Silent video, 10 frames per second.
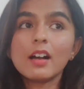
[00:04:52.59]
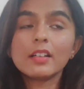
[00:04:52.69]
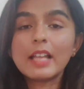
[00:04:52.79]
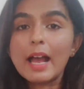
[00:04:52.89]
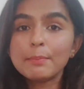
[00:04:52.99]

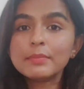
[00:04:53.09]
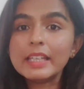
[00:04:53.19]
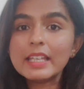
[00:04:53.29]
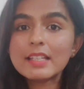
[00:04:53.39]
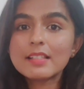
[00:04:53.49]
adapt
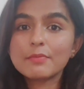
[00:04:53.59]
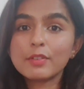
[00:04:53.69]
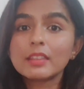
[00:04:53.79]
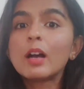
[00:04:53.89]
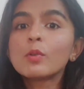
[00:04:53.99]
these
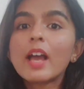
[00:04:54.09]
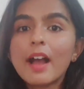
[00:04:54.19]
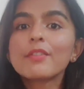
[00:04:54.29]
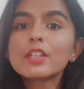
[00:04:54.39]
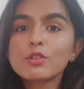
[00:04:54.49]
without
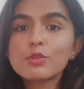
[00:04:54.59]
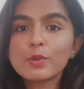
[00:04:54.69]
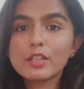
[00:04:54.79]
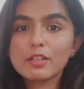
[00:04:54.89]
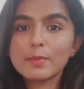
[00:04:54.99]
having to
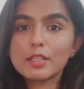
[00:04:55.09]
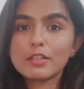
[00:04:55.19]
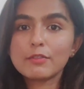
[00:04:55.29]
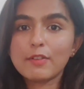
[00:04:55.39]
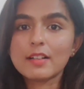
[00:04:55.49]
do
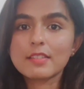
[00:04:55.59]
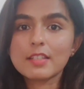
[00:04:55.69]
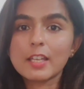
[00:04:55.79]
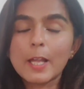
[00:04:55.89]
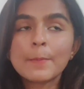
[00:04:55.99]
intermittent
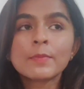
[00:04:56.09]
fasting.